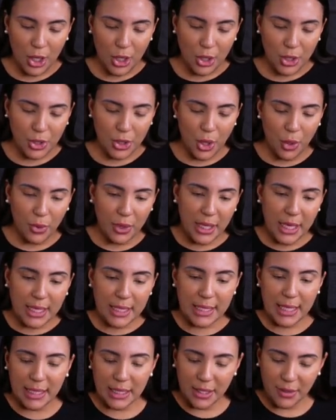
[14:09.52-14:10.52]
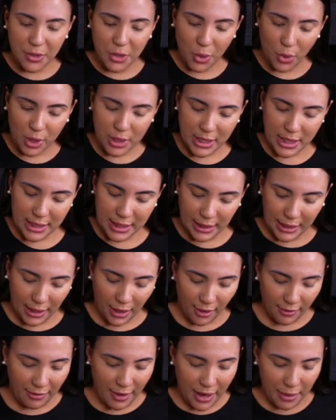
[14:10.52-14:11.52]
So the Six of Swords is
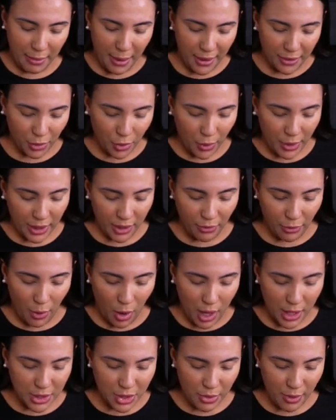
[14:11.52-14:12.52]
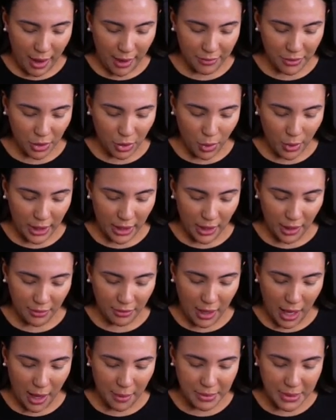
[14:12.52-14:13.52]
clarified by the Queen of Wands. You have the Queen
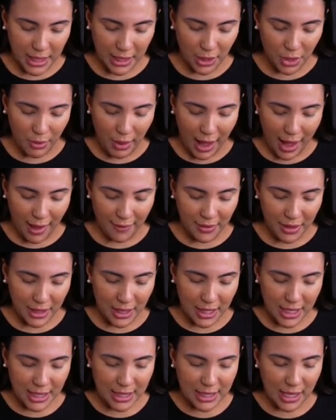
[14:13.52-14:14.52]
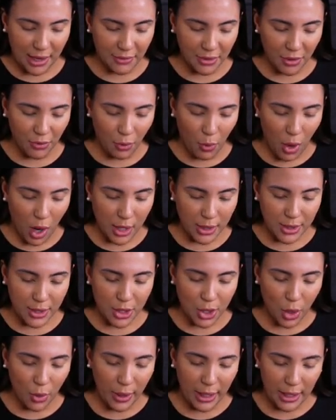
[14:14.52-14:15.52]
of Cups, and you have the Seven of Wands.
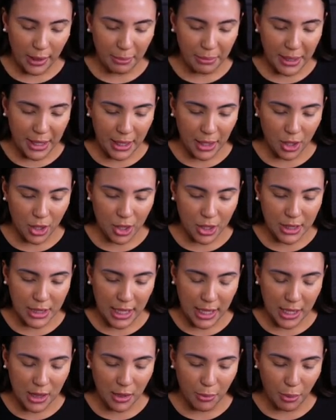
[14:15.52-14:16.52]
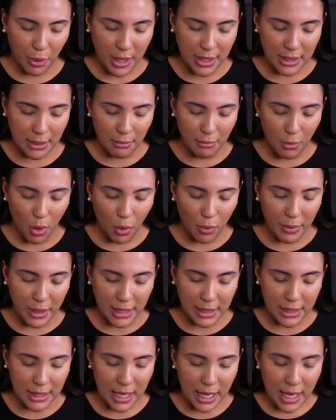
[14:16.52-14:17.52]
So it appears in the present
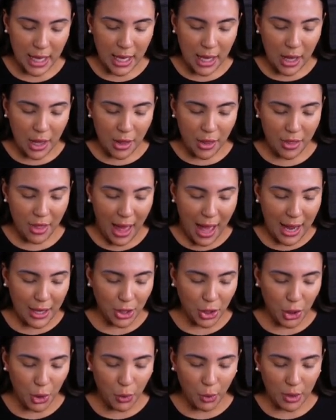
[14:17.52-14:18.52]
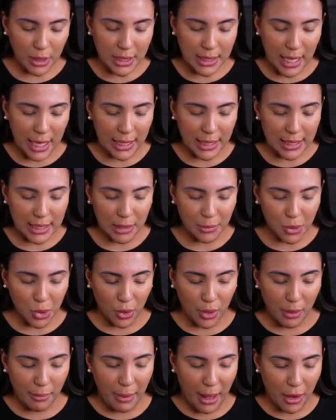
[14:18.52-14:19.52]
moment that you are setting some
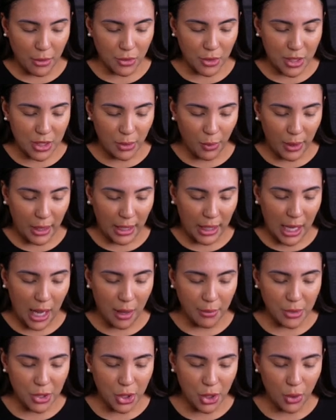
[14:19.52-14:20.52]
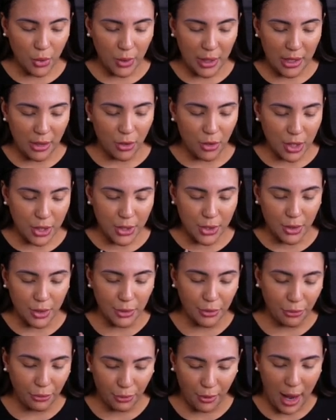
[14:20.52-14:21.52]
sort of boundaries when it comes to either a
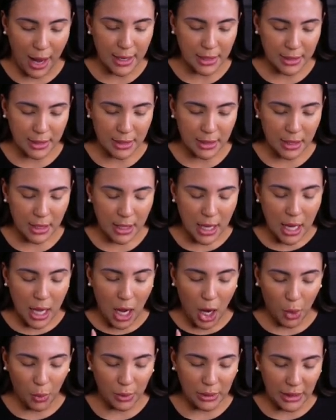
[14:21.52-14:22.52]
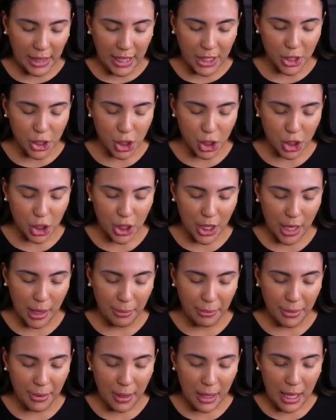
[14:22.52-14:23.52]
certain friend, a
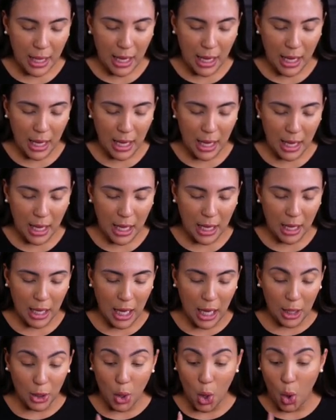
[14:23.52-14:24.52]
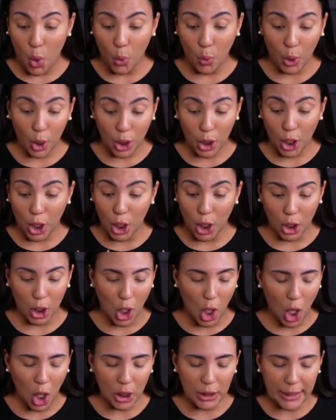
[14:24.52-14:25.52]
relationship, a coworker, a
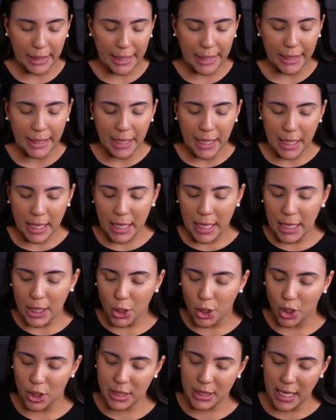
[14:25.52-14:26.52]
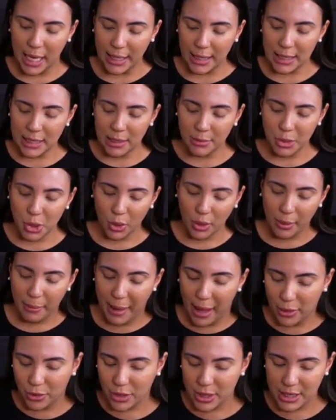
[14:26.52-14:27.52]
colleague. You're setting some sort of
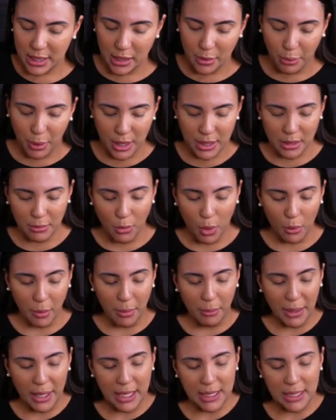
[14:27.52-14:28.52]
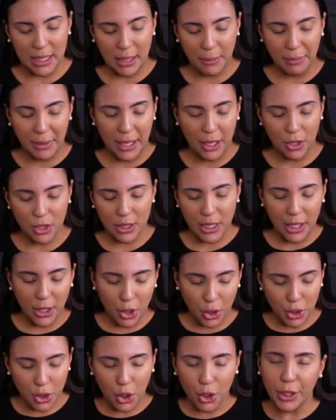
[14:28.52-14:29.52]
boundaries in the present moment because it appears that
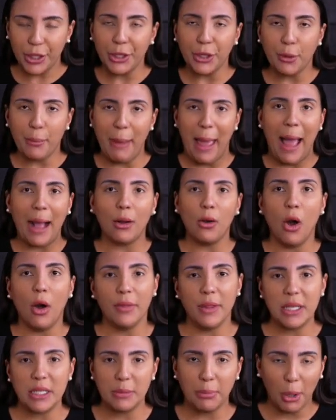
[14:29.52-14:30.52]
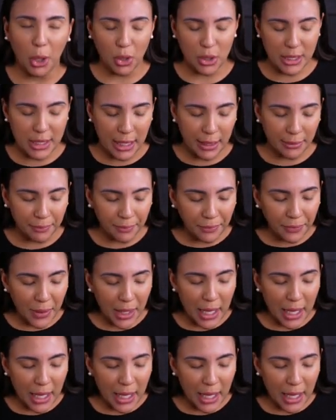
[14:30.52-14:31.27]
you're turning your back on this person.